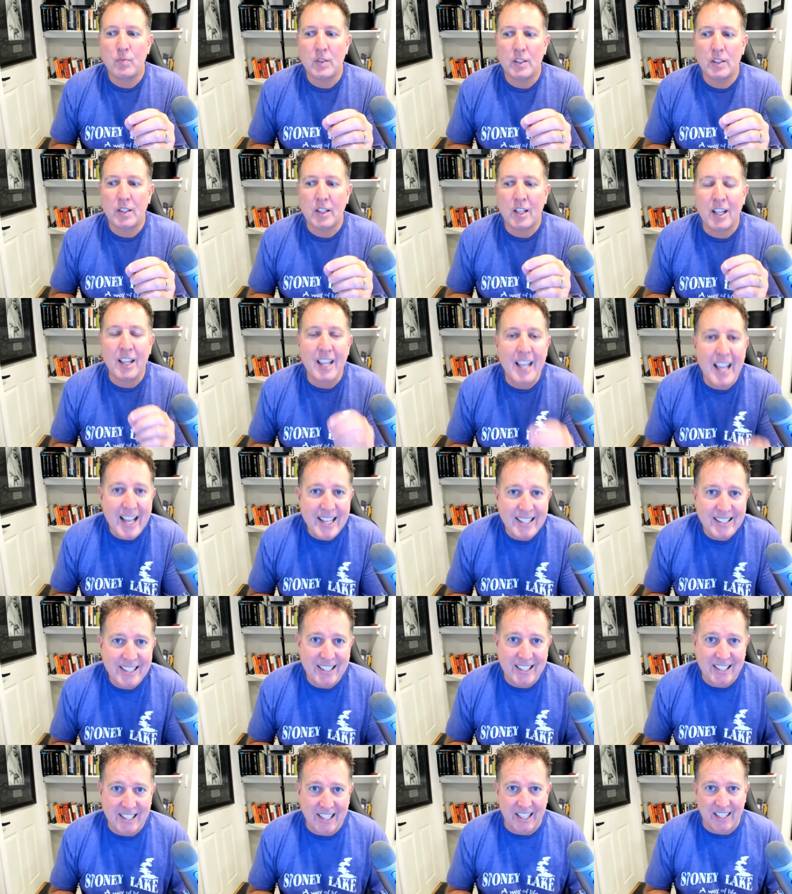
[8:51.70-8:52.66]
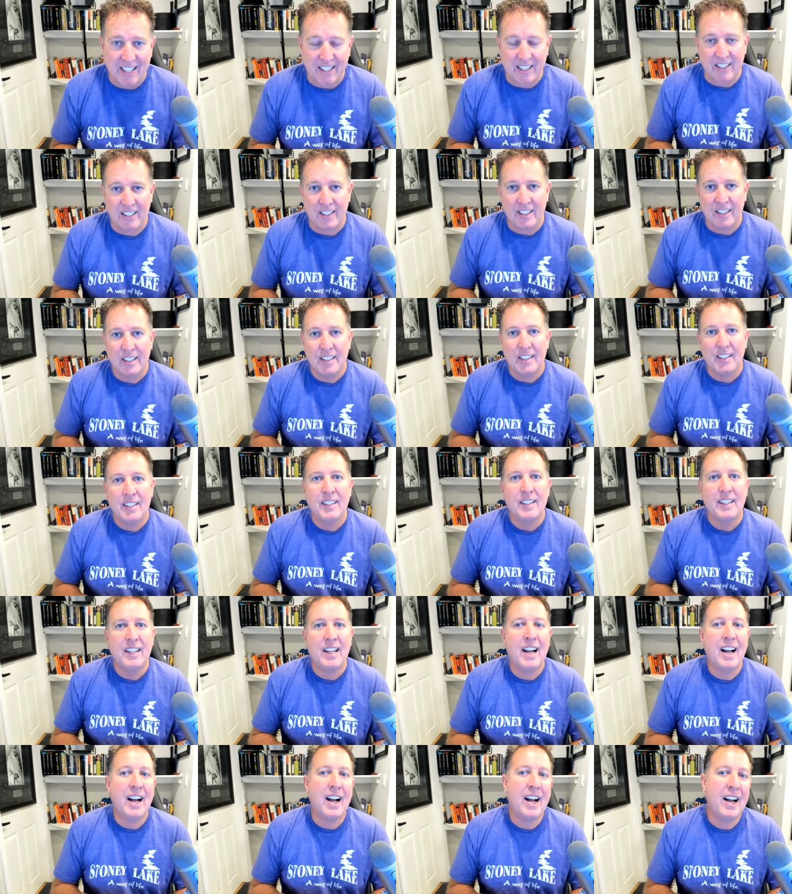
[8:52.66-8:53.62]
cleansing,
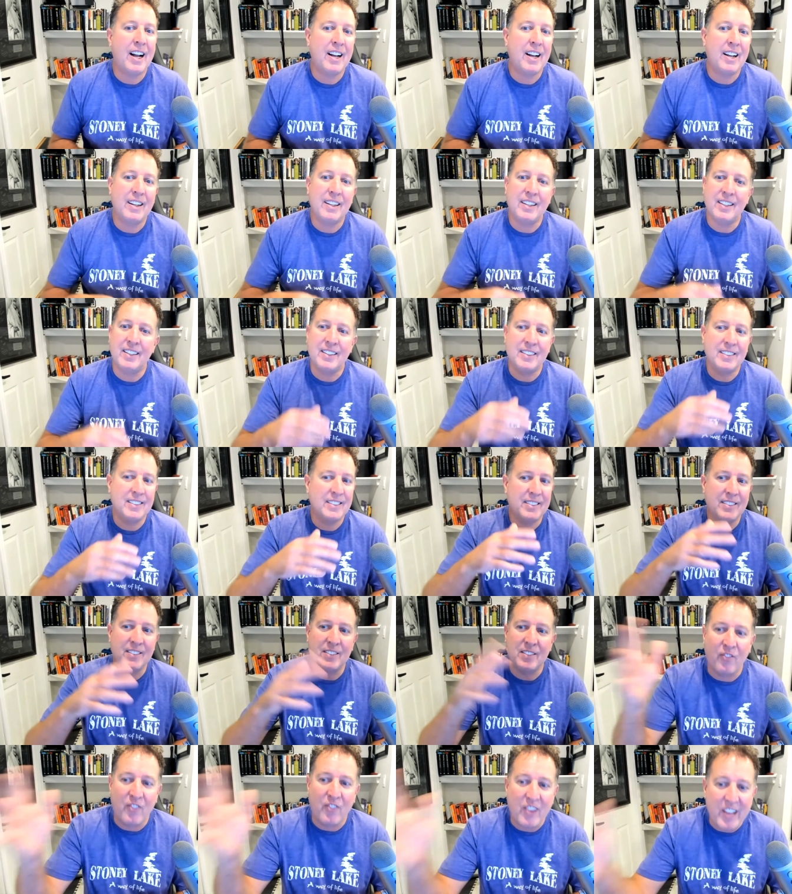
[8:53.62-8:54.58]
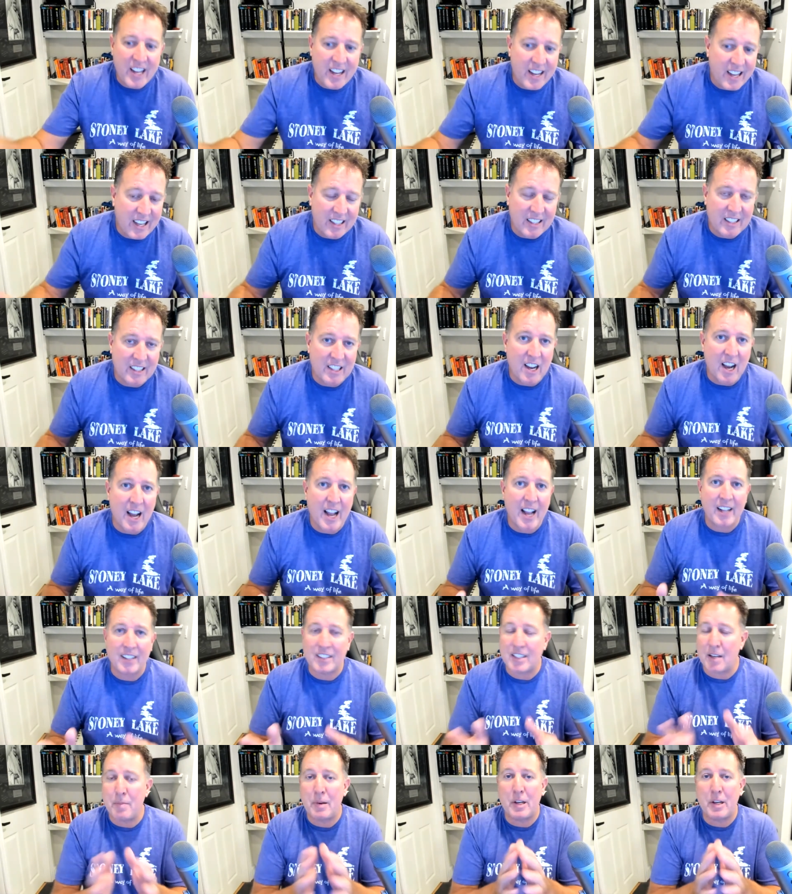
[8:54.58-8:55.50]
uh, vegan diets.